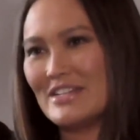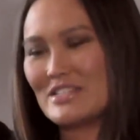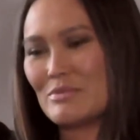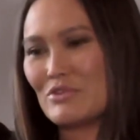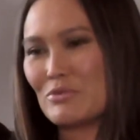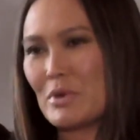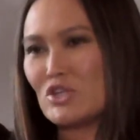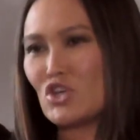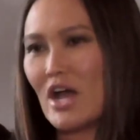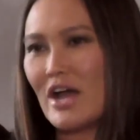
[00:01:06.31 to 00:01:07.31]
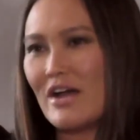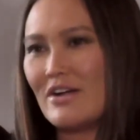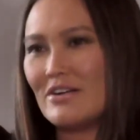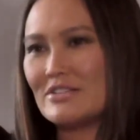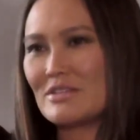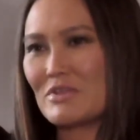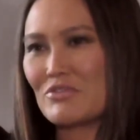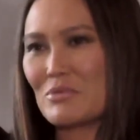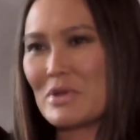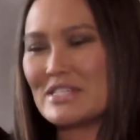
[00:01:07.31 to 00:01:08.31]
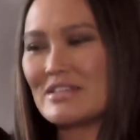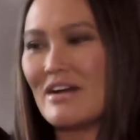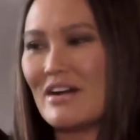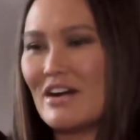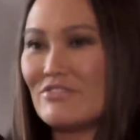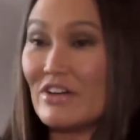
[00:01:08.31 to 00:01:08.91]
Something for my child, something for myself.